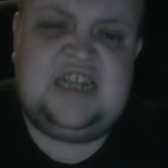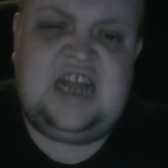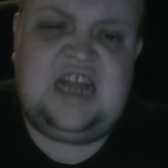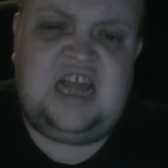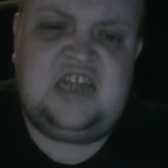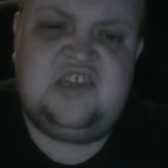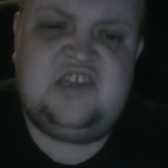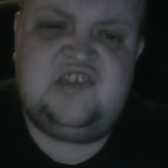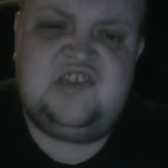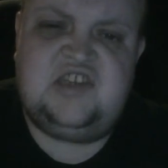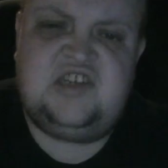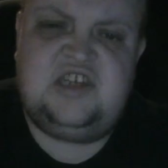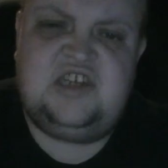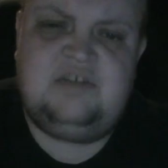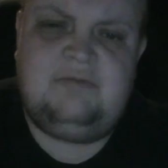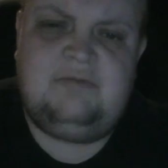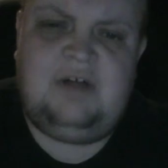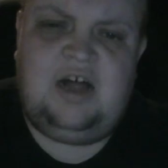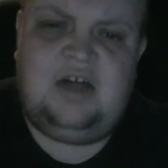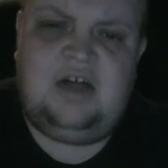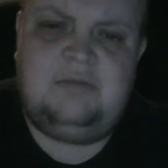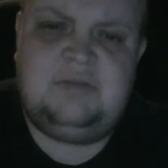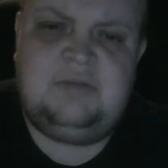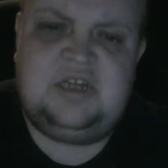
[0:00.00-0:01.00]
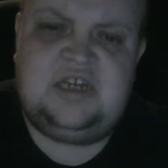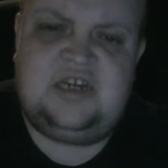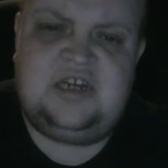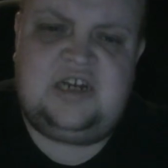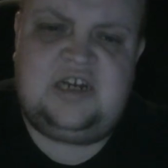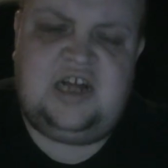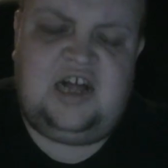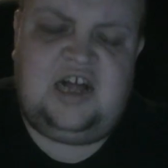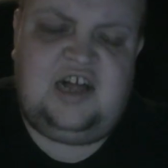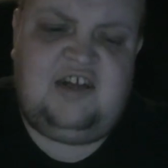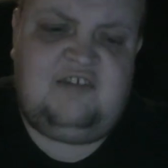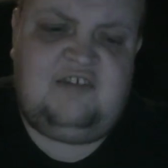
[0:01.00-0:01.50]
in your army that
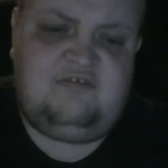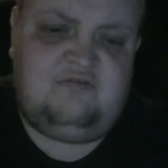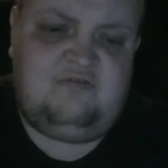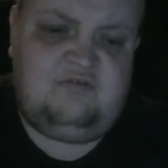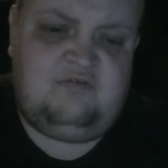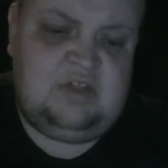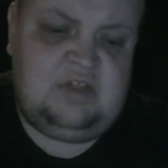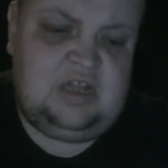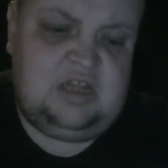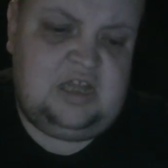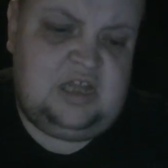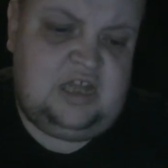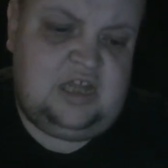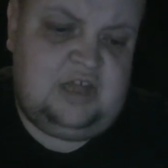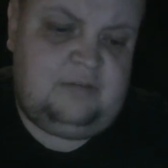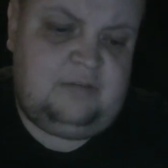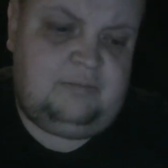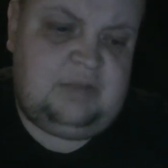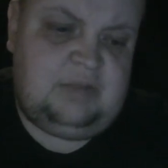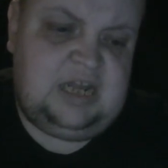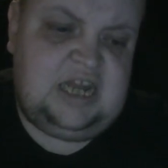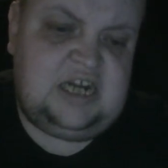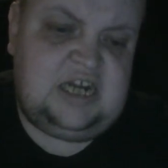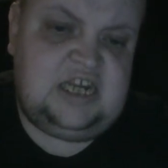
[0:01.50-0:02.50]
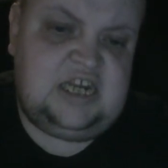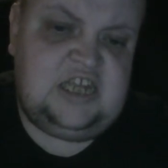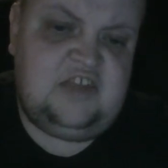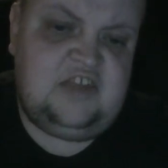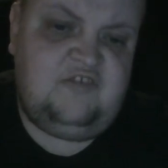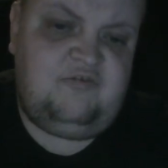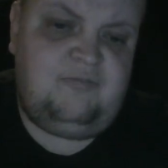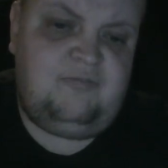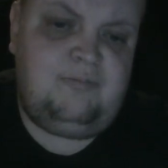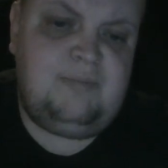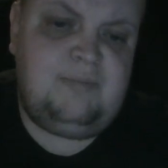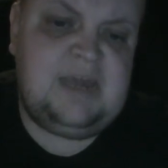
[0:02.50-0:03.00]
have plenty of
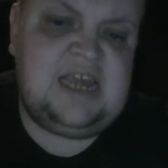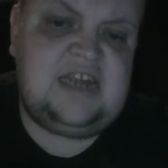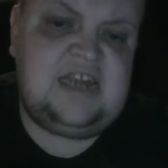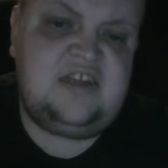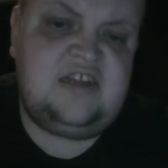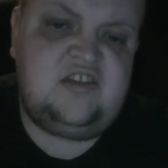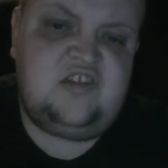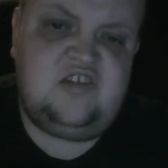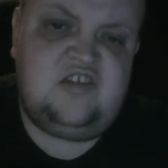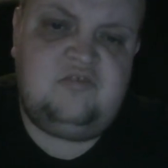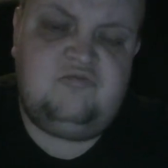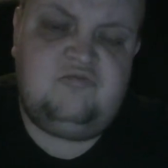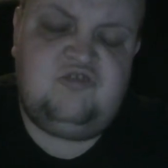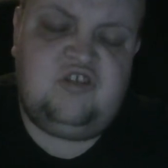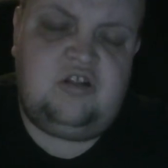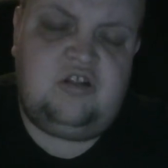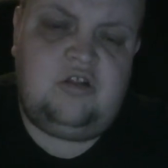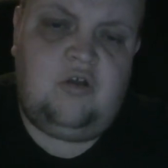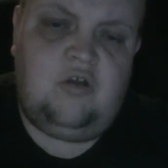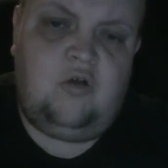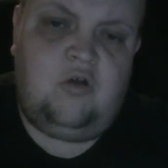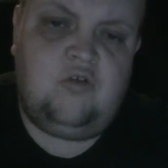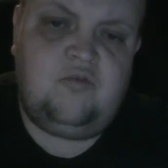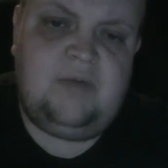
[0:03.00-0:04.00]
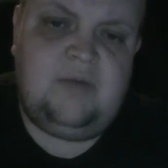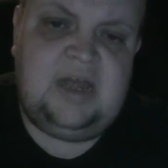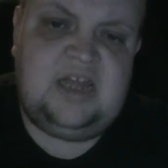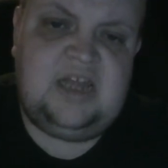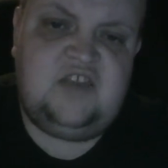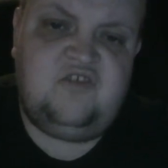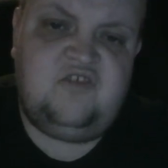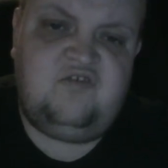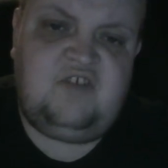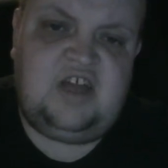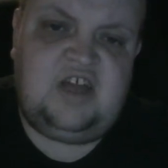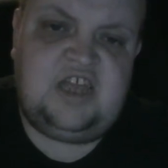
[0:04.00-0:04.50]
medium to long range
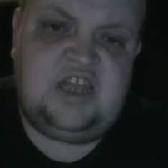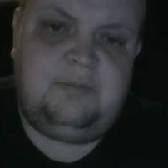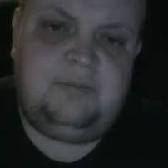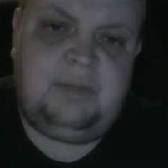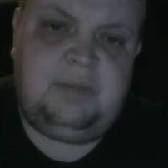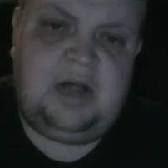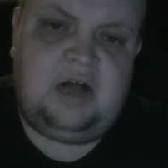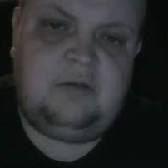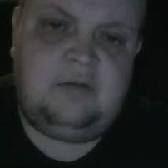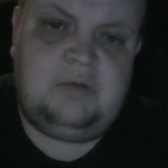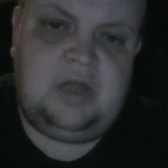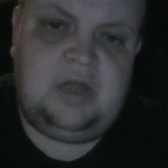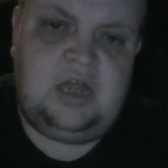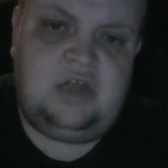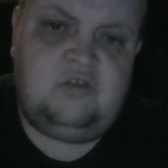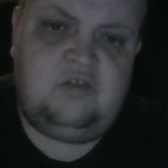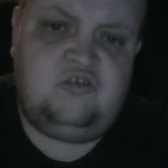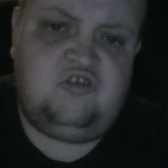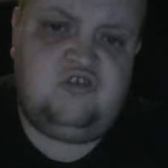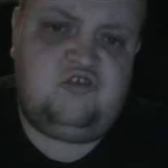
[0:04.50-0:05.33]
firepower, and just